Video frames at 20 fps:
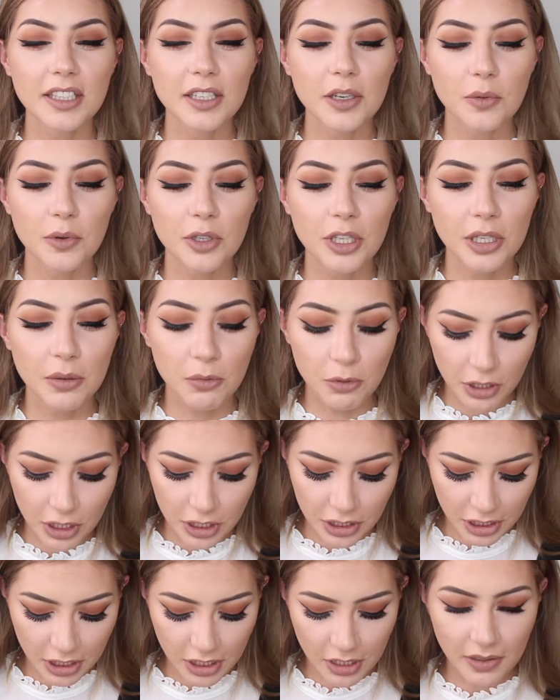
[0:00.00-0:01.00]
look, what you're going to
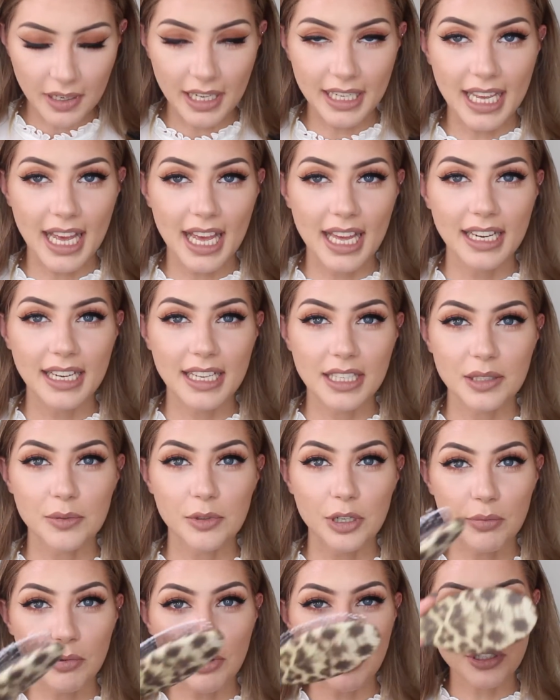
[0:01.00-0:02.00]
want to do again is you
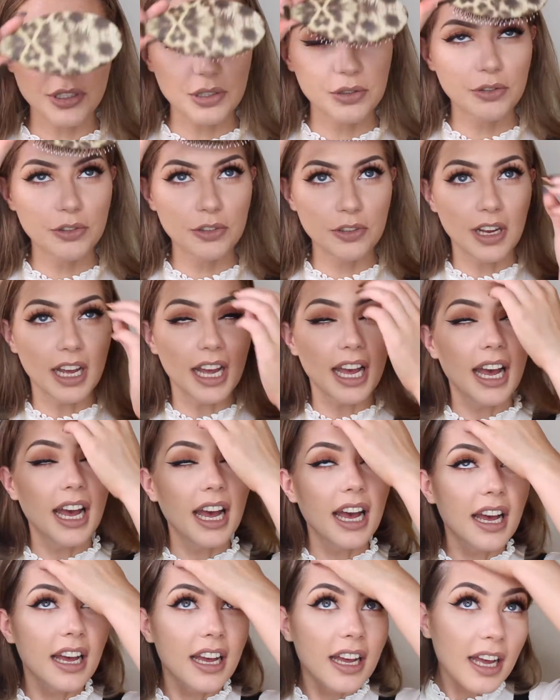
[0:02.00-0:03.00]
want to brush all your
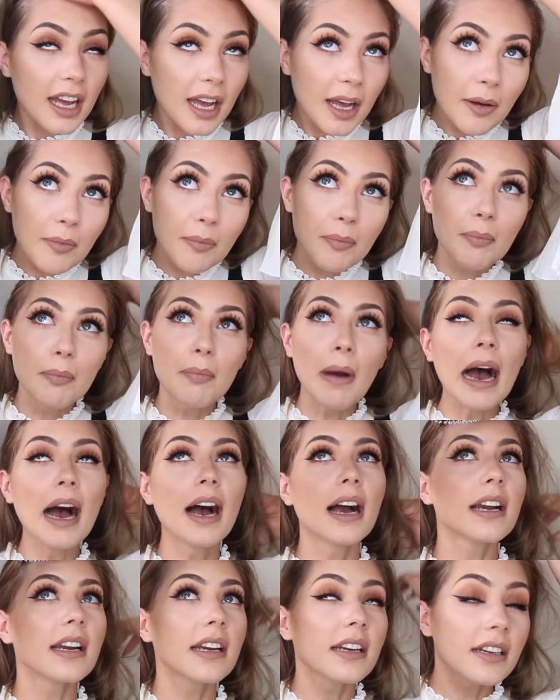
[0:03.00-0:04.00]
hair
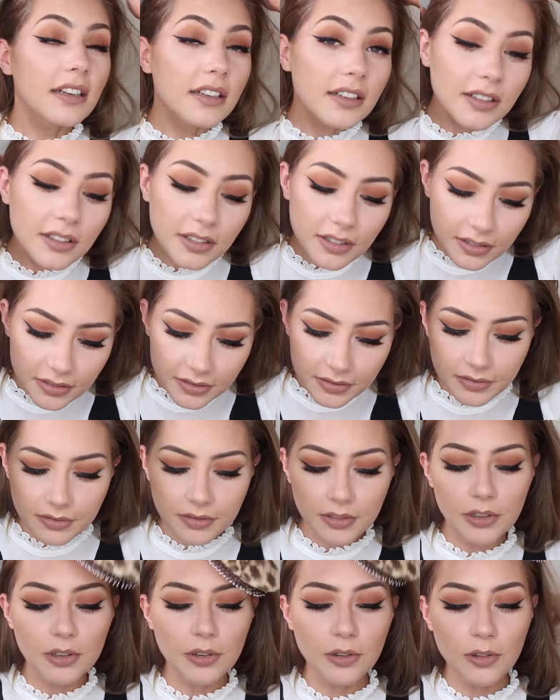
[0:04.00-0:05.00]
back,
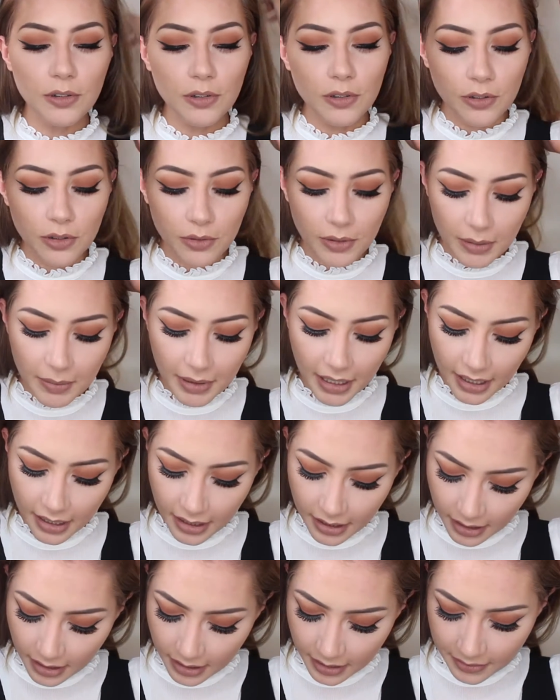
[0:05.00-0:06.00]
all the way
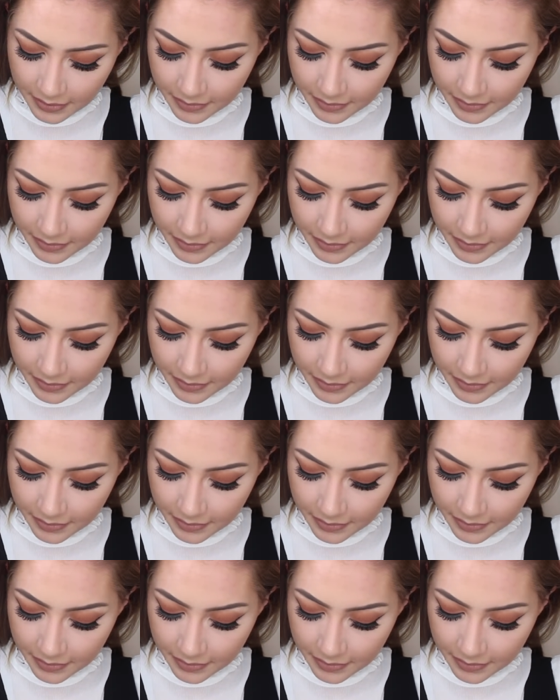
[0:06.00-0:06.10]
back.